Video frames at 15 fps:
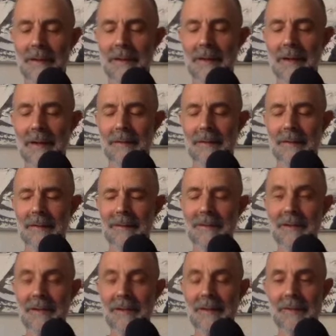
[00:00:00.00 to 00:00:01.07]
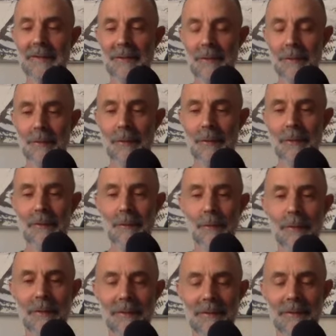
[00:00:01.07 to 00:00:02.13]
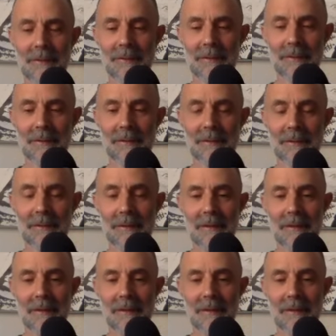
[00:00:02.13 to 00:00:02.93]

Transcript: like the tissue of all existence,